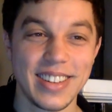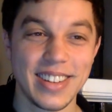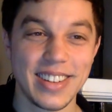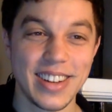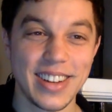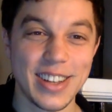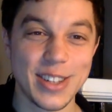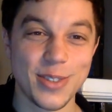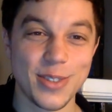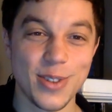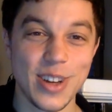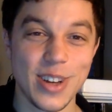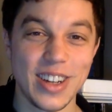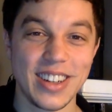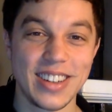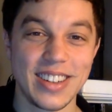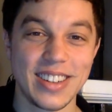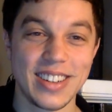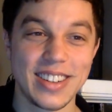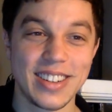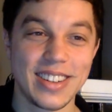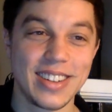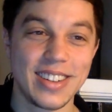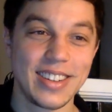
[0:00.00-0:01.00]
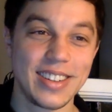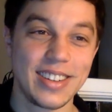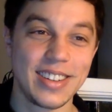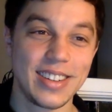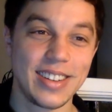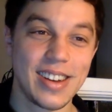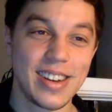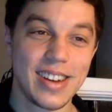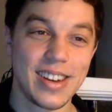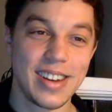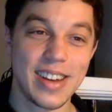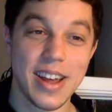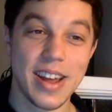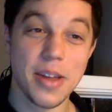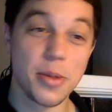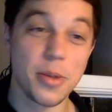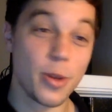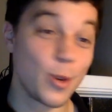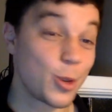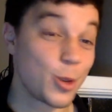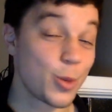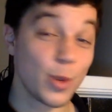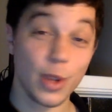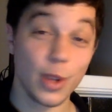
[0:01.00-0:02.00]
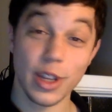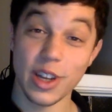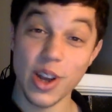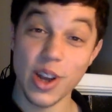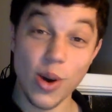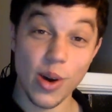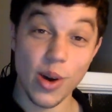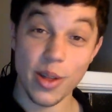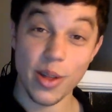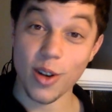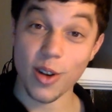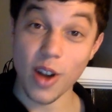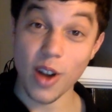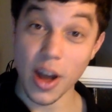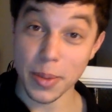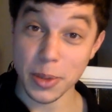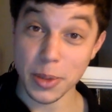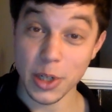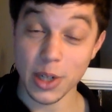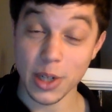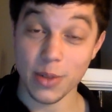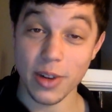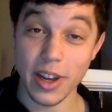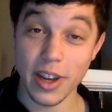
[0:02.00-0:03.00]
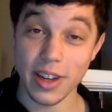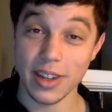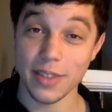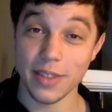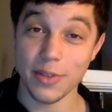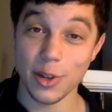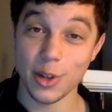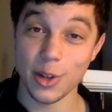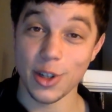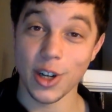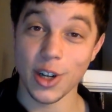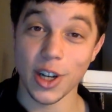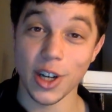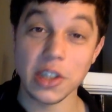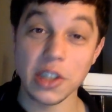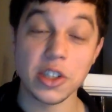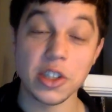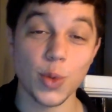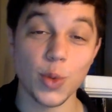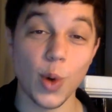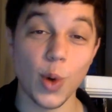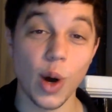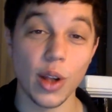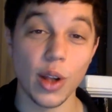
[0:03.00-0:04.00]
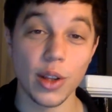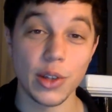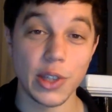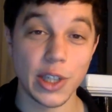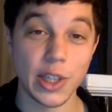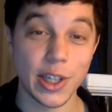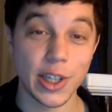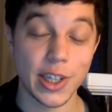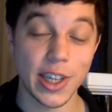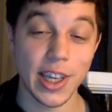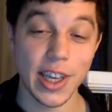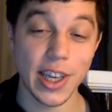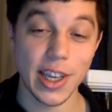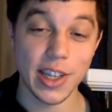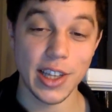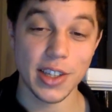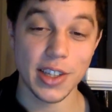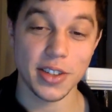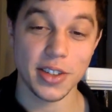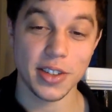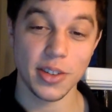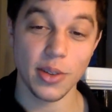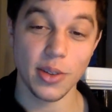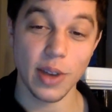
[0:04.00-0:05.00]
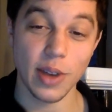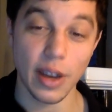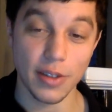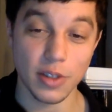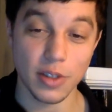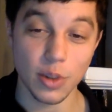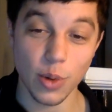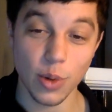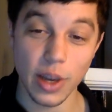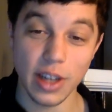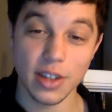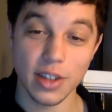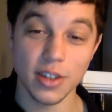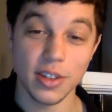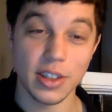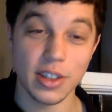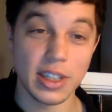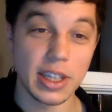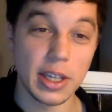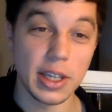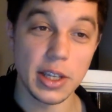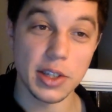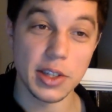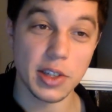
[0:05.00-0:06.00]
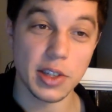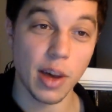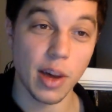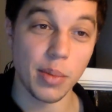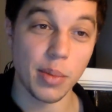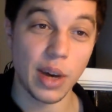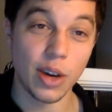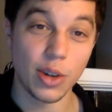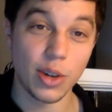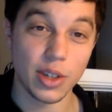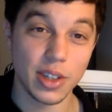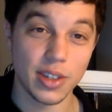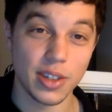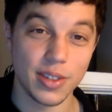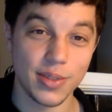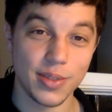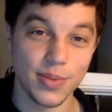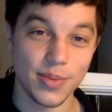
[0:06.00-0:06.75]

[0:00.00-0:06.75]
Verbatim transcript: Nice one. And there's really no other option, right? If your dog swallowed your keys, you have to wait till the keys come out.